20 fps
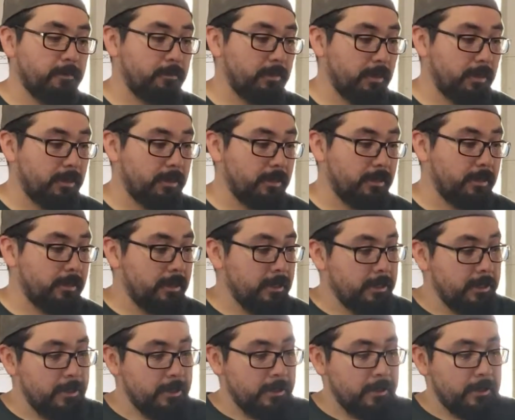But
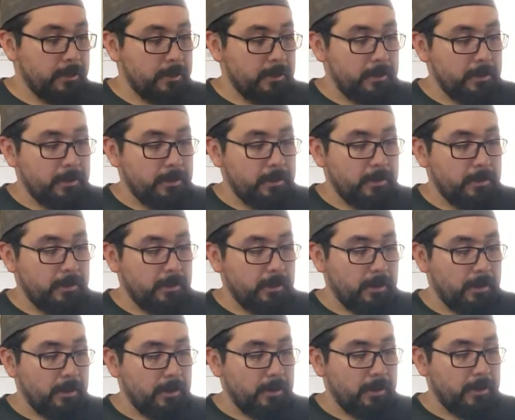
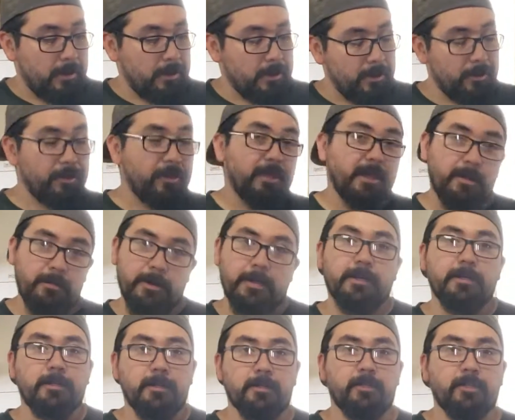the other thing I wanted
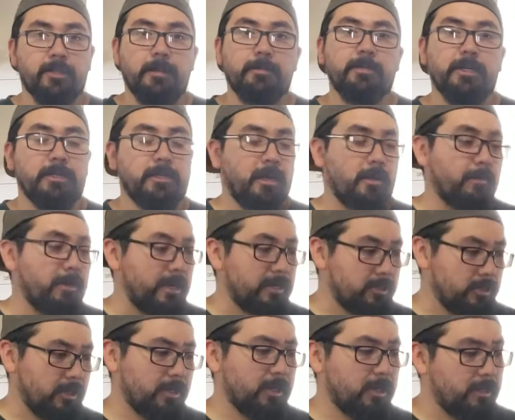to touch subject on, when I
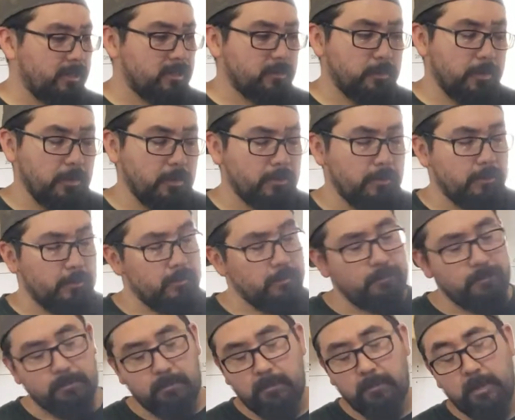started on this build
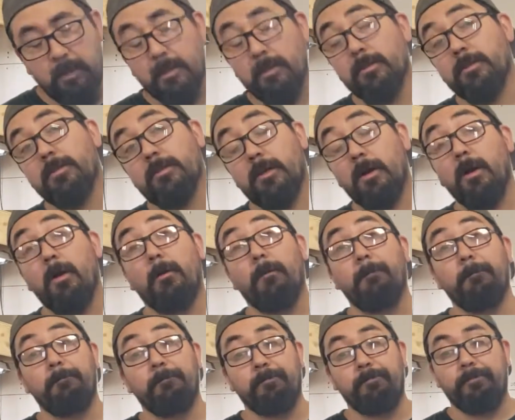years
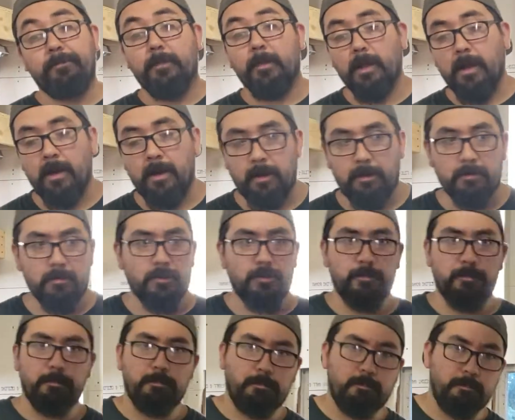ago,
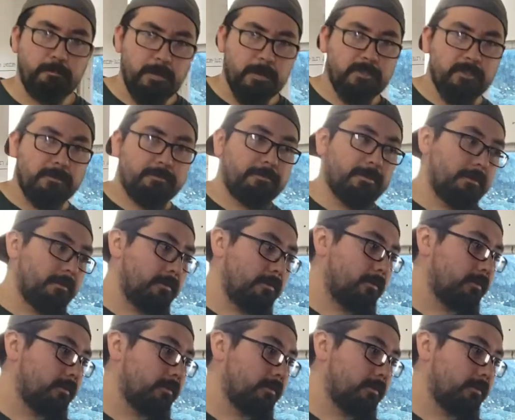was budget build.